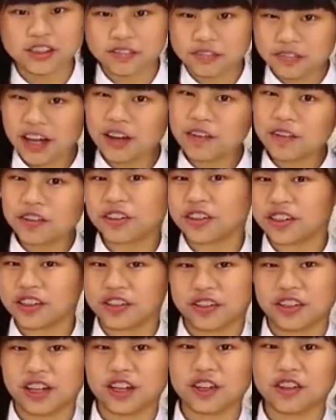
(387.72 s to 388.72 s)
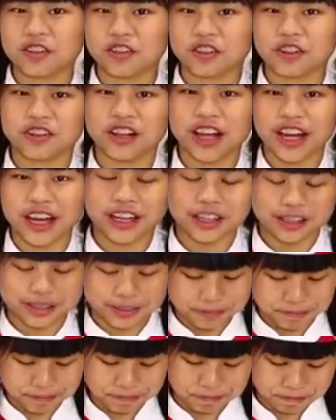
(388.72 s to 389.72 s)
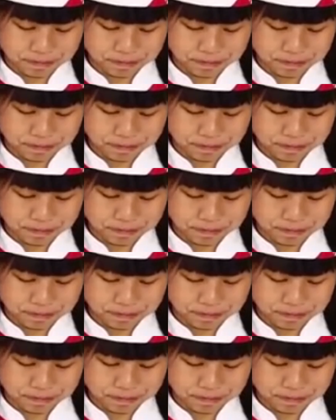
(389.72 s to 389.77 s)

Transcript: The flavors in this dish are like,